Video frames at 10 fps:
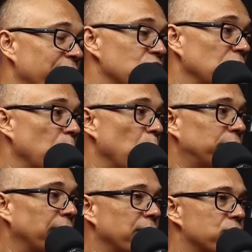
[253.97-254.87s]
will give
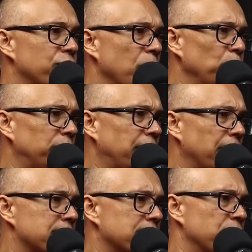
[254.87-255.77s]
you a very
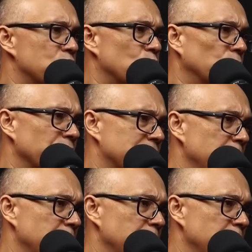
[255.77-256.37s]
interesting alternative when you